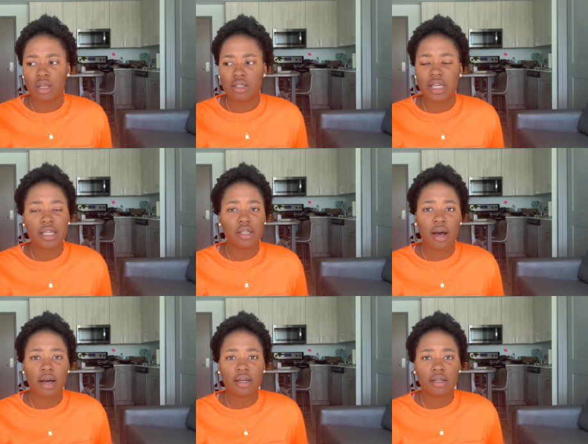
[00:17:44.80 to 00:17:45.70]

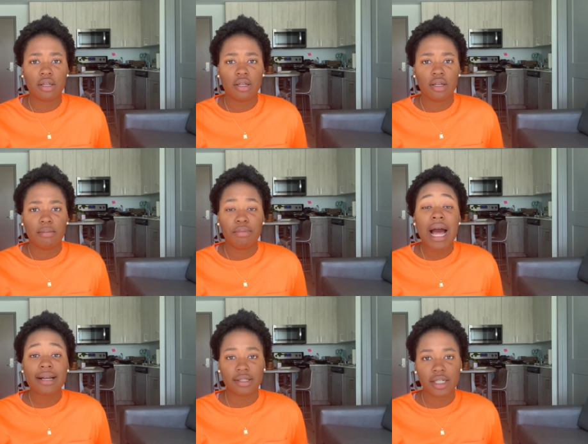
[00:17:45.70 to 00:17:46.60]
TikTok,
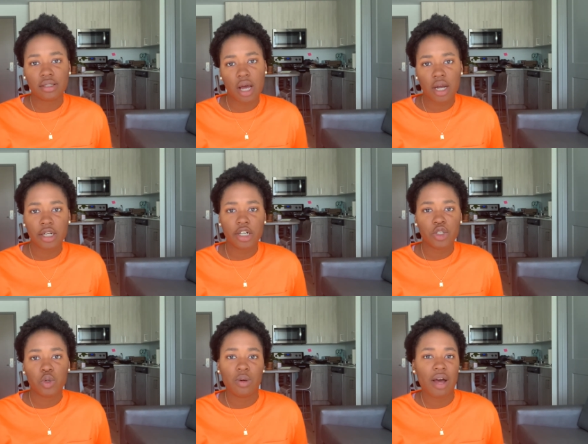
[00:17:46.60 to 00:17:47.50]
black
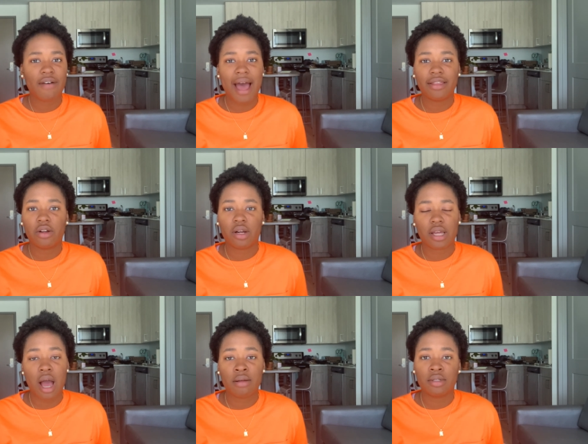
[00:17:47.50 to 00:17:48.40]
TikTokers who have had their
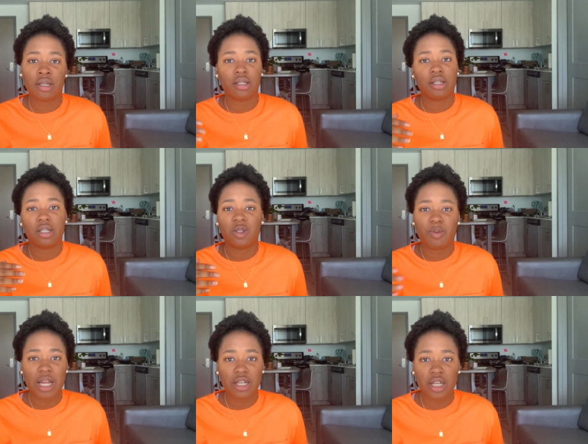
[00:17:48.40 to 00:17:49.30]
accounts
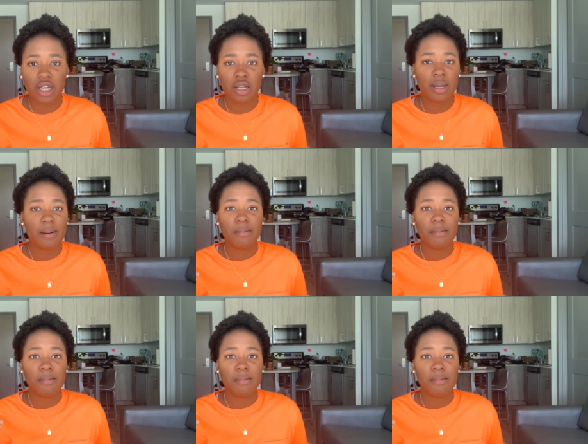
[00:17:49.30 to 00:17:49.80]
suspended,